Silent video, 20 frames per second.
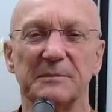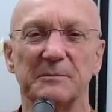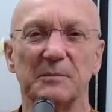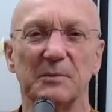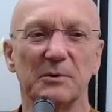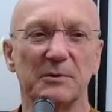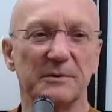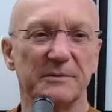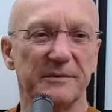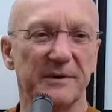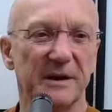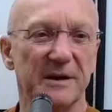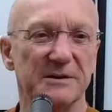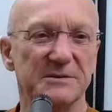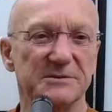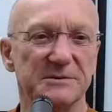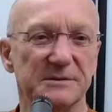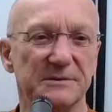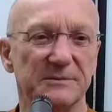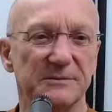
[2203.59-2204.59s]

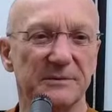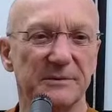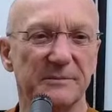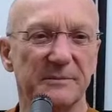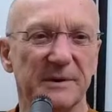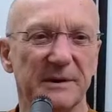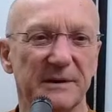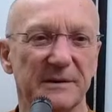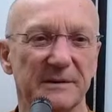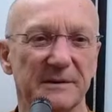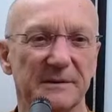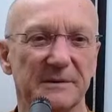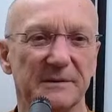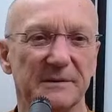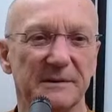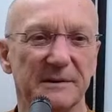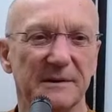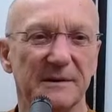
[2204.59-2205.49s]
motivation for me to